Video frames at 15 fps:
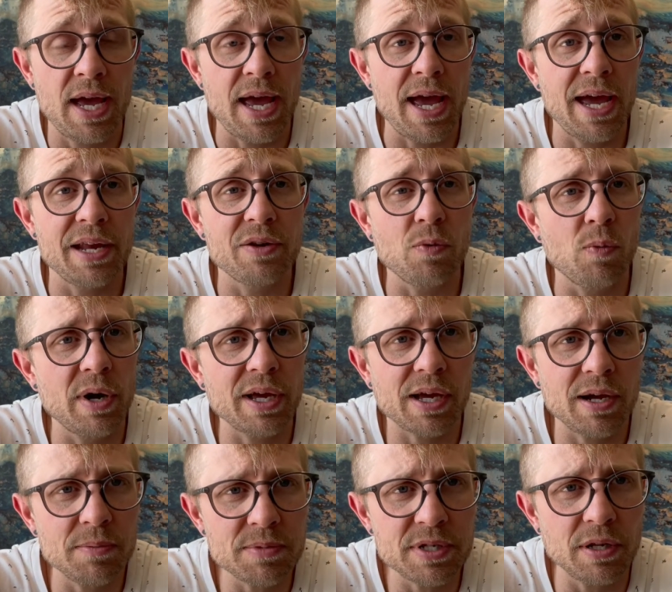And when it
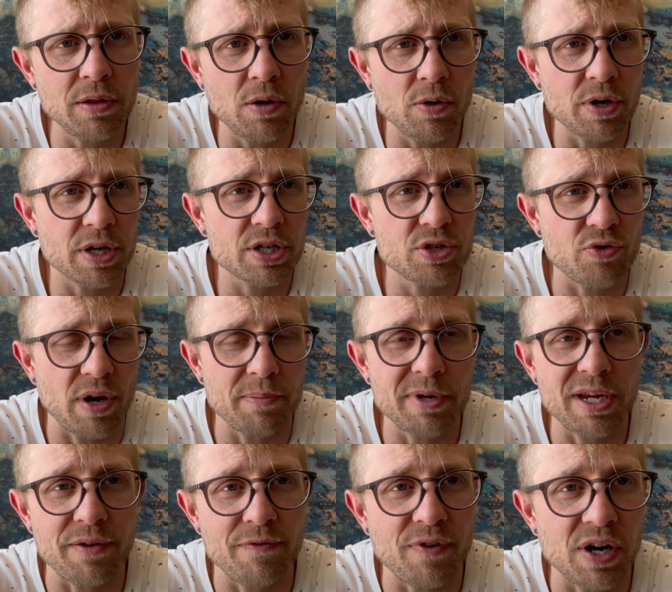comes to lower
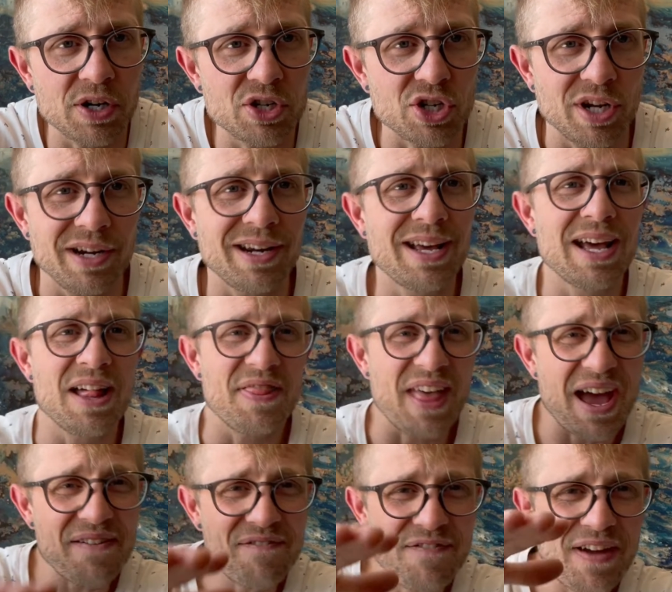extremity function,
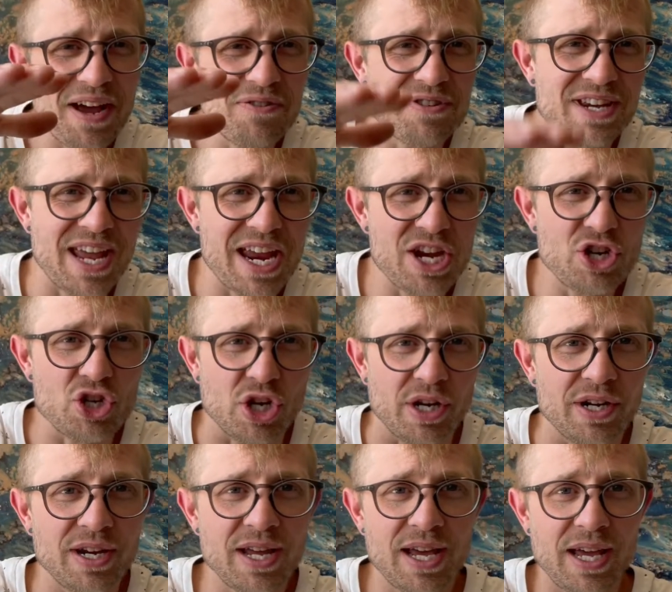that
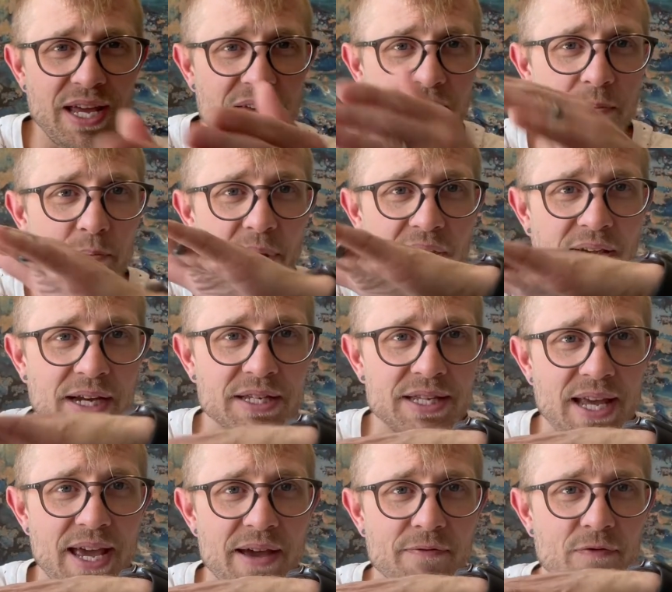foundation impacts
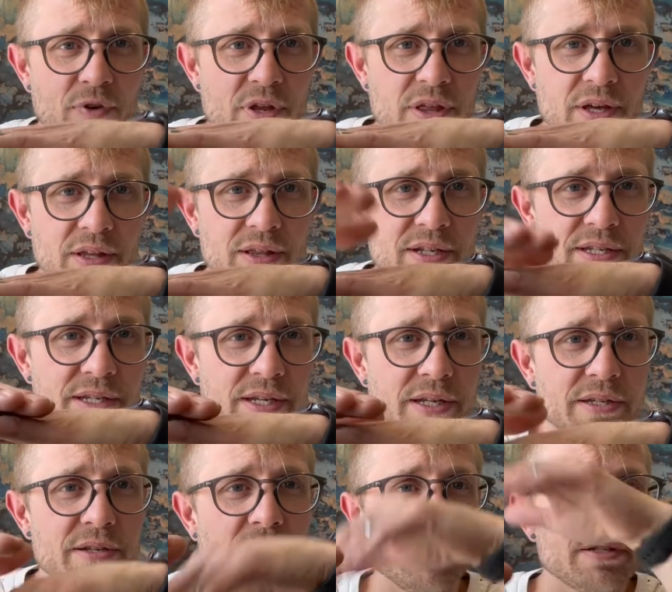everything that
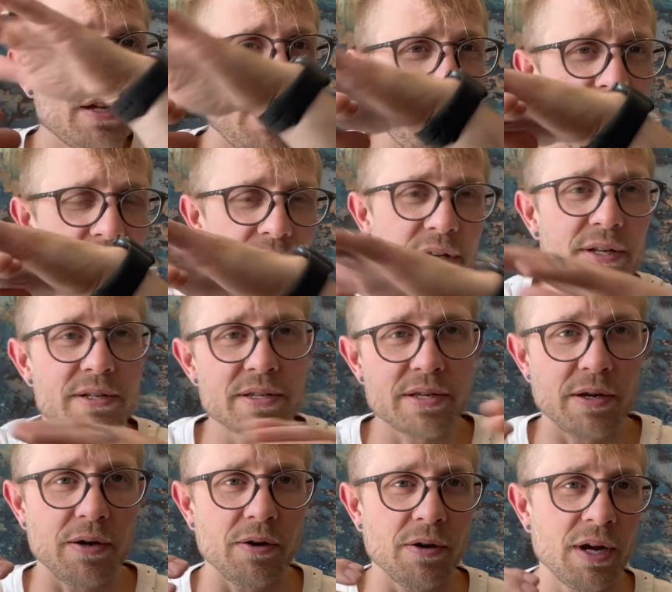sits on top of it.
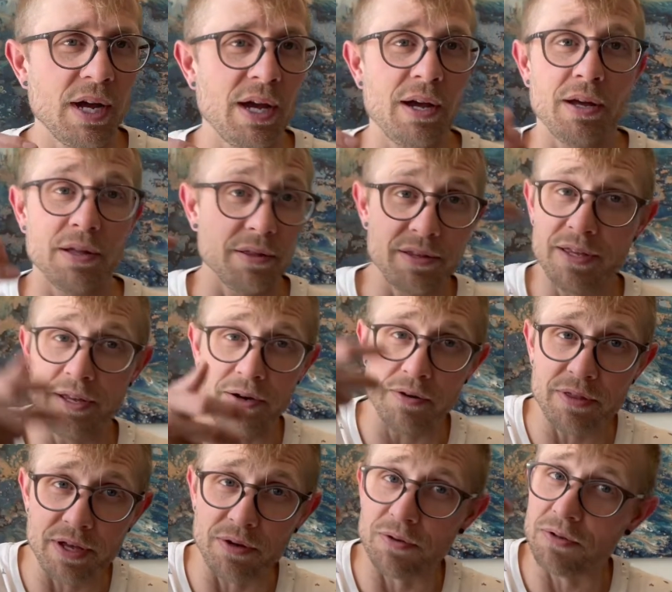So,
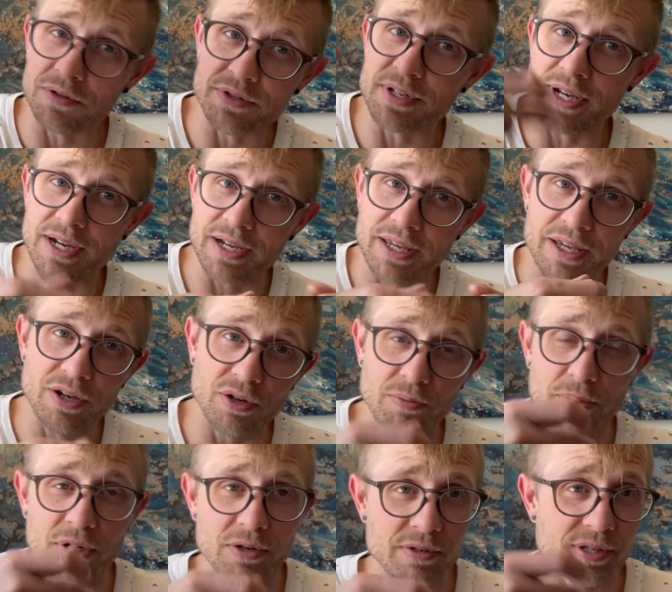the old heel
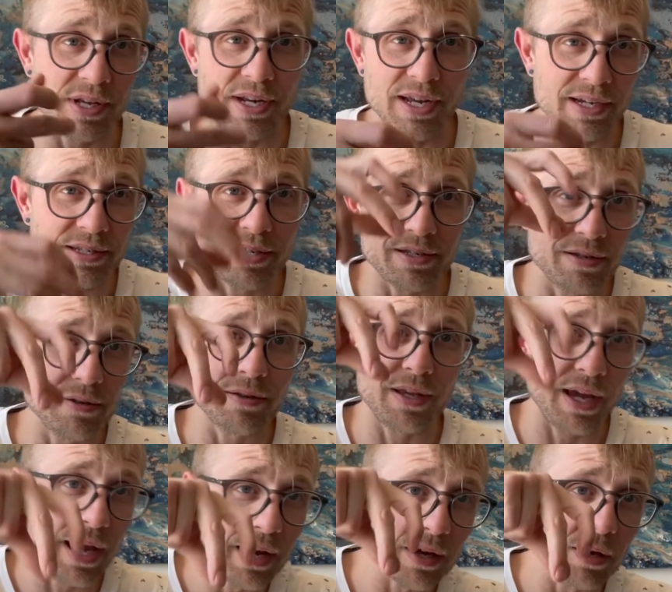bone's connected to
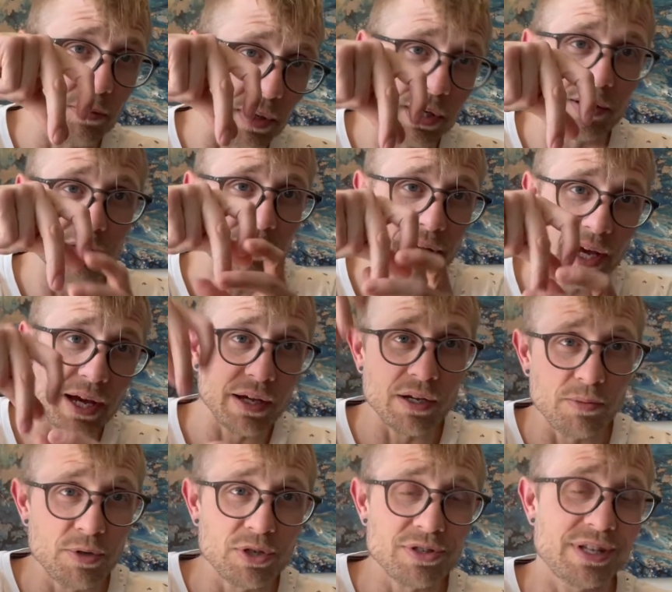the ankle
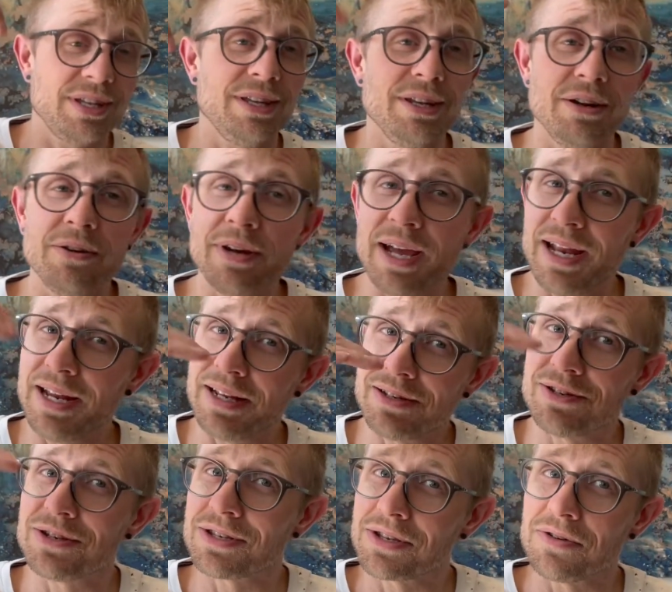bones, and it
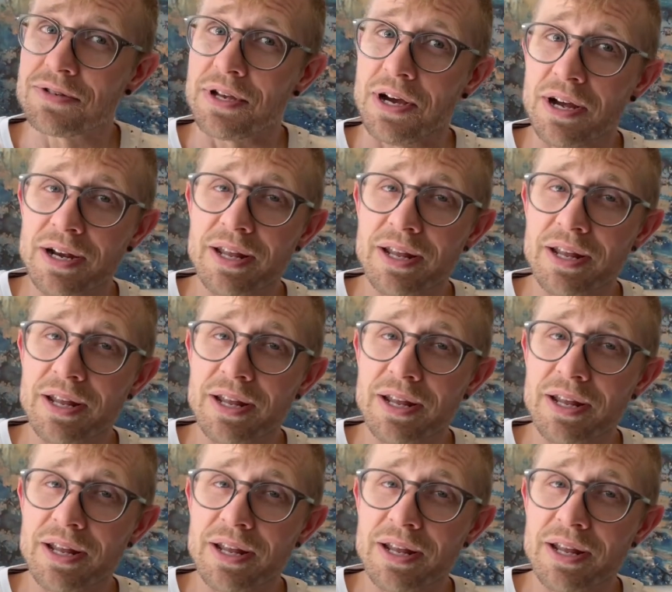just goes on